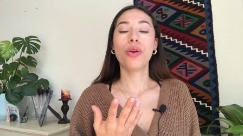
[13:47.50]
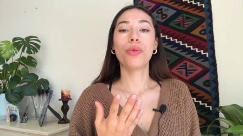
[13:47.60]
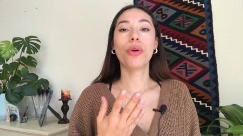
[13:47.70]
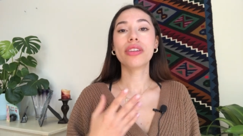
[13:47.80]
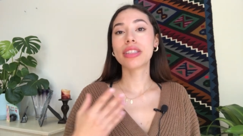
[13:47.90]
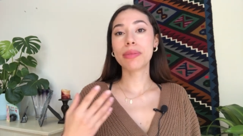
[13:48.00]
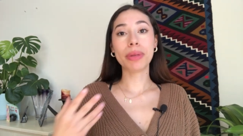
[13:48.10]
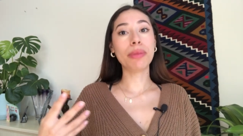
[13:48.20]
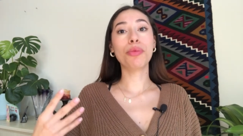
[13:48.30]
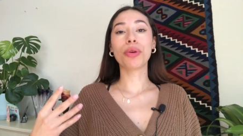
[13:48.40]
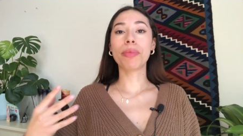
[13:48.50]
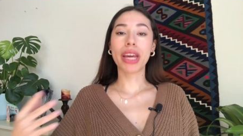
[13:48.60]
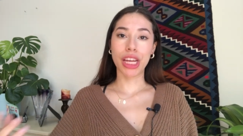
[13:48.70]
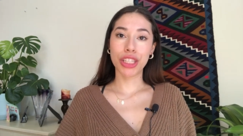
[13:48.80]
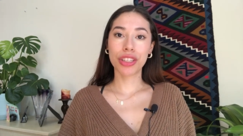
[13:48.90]
wants to be more
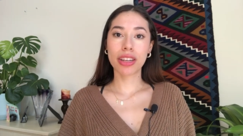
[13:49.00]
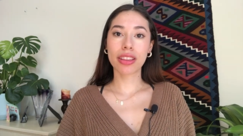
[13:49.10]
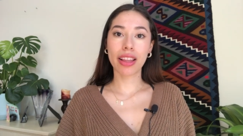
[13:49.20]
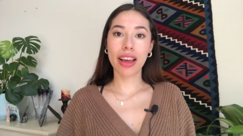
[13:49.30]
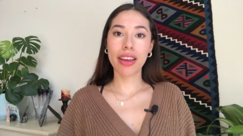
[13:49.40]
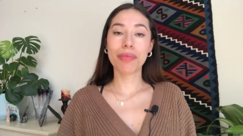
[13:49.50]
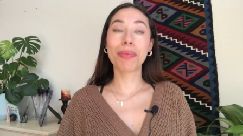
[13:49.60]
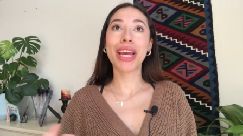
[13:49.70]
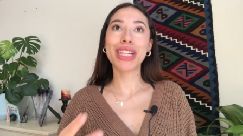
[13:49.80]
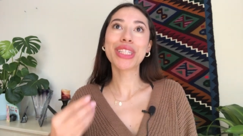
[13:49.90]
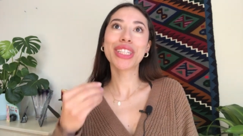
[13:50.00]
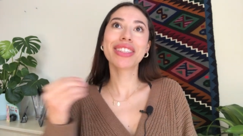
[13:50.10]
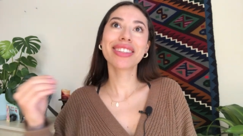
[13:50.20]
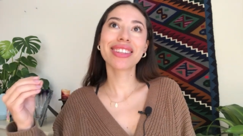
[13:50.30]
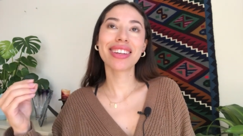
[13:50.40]
patient in life,
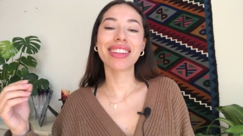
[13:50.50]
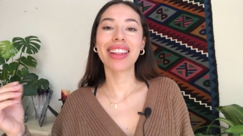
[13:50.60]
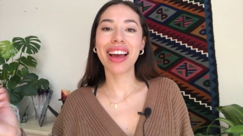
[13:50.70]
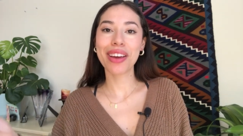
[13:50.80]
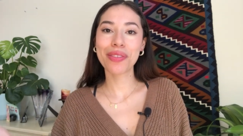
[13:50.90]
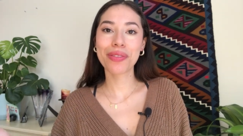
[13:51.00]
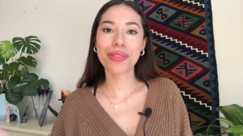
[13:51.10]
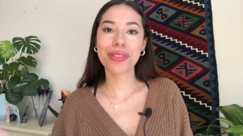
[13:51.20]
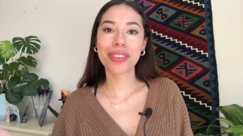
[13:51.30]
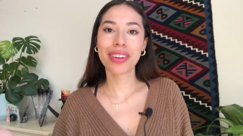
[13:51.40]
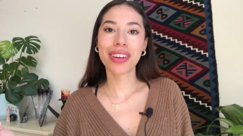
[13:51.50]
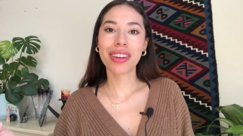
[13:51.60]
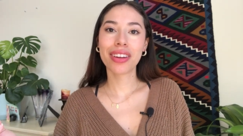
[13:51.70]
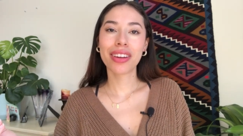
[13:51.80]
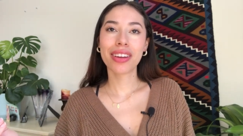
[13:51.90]
patience in life,
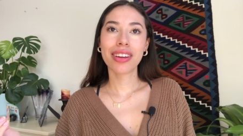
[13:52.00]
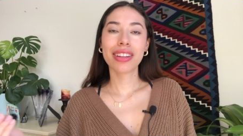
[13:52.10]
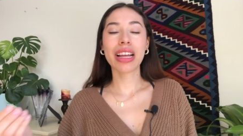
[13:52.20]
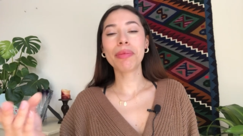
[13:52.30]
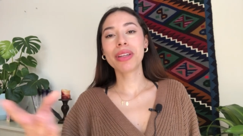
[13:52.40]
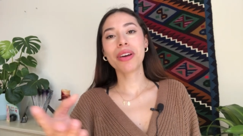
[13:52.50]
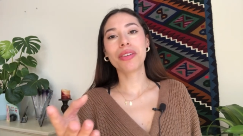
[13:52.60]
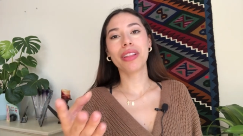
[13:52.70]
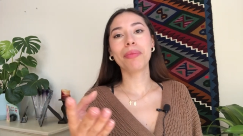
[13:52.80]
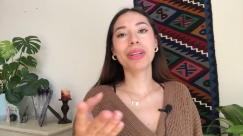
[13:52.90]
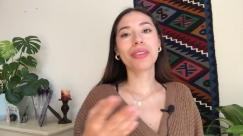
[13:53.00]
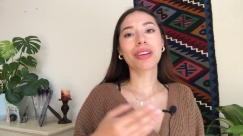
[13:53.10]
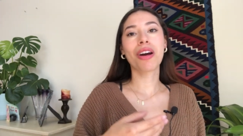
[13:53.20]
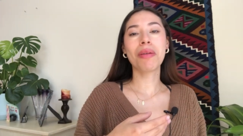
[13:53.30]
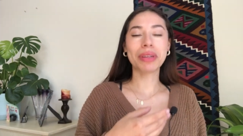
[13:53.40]
let me know. Let me know in the
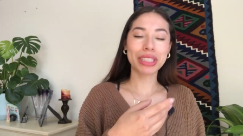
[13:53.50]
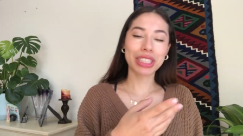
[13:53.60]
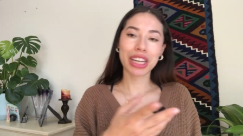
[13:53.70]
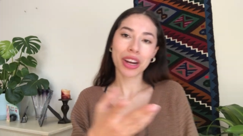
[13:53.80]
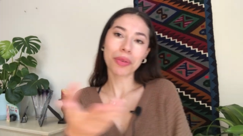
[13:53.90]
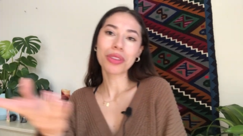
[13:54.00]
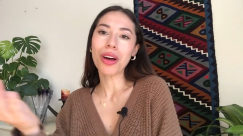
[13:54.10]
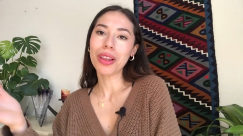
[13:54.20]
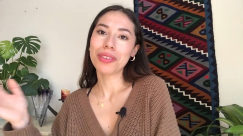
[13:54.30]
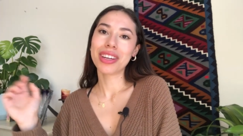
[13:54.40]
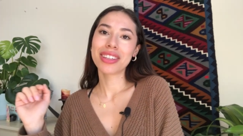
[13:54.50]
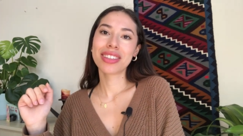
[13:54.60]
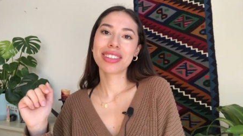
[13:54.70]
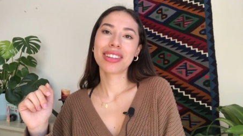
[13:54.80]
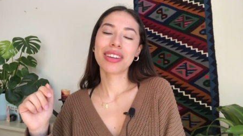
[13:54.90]
comments. Share it with all of
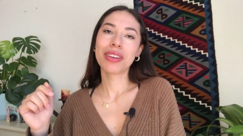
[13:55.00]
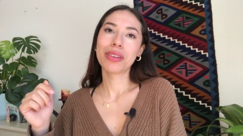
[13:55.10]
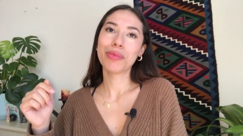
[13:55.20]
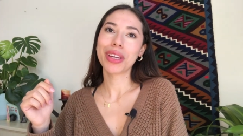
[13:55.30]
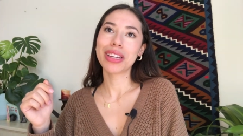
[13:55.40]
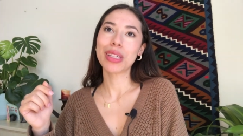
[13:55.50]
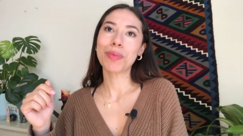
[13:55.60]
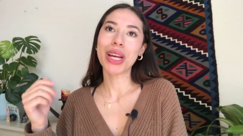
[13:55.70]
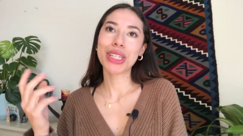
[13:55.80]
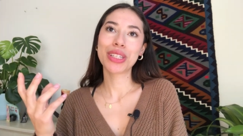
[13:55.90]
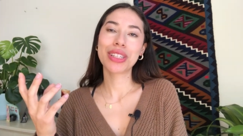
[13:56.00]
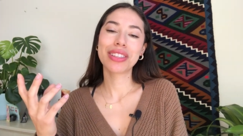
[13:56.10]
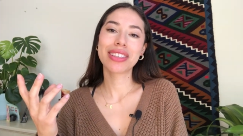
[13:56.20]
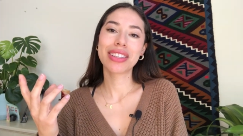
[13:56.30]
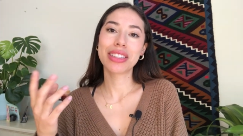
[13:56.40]
us, because
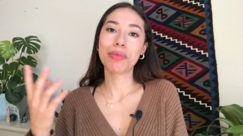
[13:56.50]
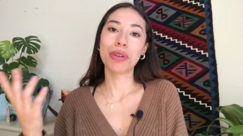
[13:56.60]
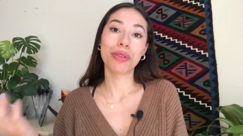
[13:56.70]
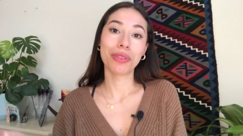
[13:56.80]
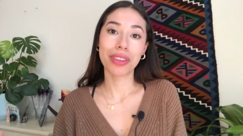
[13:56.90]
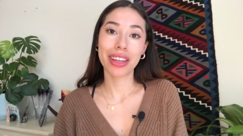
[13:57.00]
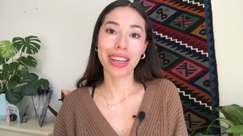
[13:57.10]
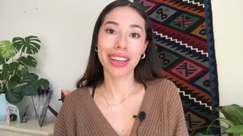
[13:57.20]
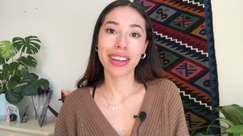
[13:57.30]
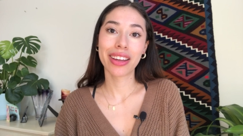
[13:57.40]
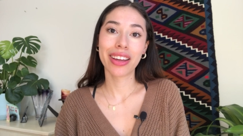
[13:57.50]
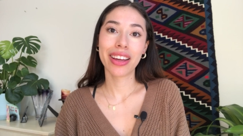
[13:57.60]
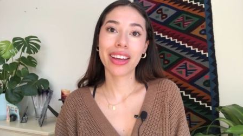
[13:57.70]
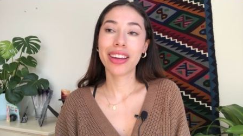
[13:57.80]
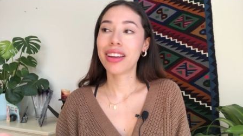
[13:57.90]
patience is a beautiful thing.
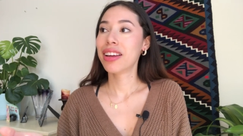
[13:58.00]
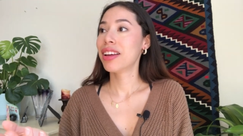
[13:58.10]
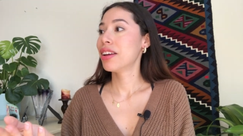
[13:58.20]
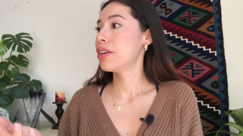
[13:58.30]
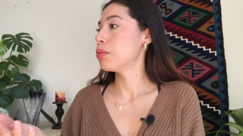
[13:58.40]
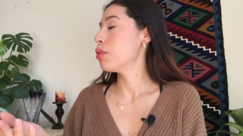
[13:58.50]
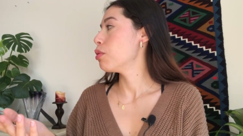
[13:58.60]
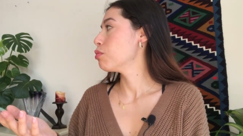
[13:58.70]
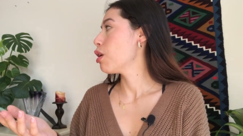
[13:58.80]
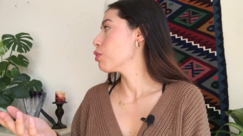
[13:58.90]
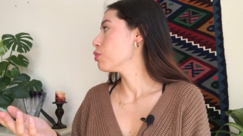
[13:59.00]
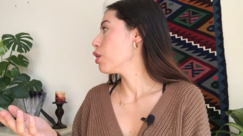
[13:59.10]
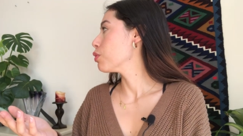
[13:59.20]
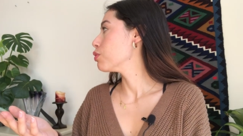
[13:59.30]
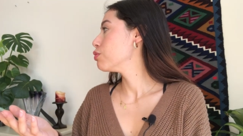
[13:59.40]
Whoa, whoa,
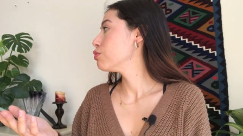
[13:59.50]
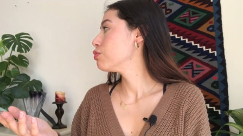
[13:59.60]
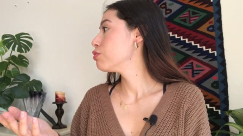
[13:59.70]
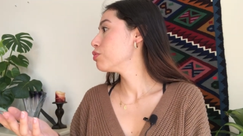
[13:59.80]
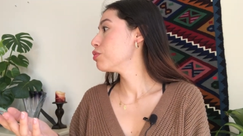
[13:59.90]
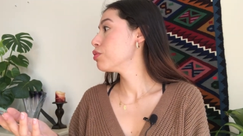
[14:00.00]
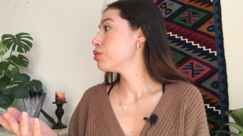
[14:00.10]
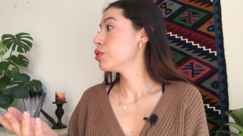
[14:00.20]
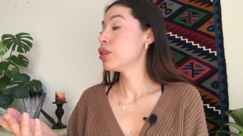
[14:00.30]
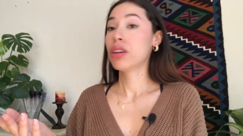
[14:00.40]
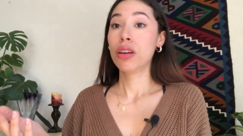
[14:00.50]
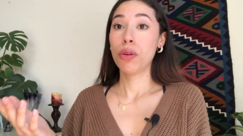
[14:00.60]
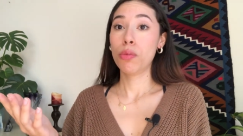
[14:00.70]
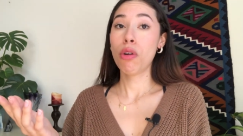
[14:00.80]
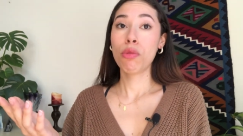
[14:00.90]
whoa.
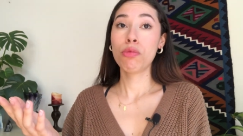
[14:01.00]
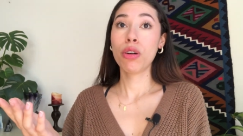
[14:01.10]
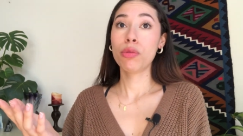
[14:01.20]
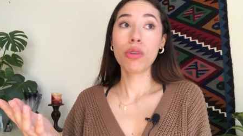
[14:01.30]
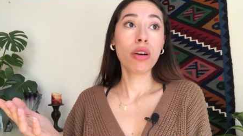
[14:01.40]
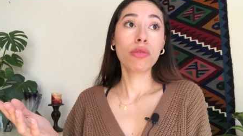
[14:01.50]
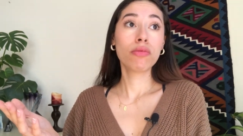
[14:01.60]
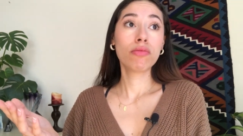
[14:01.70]
Whoa, whoa, whoa.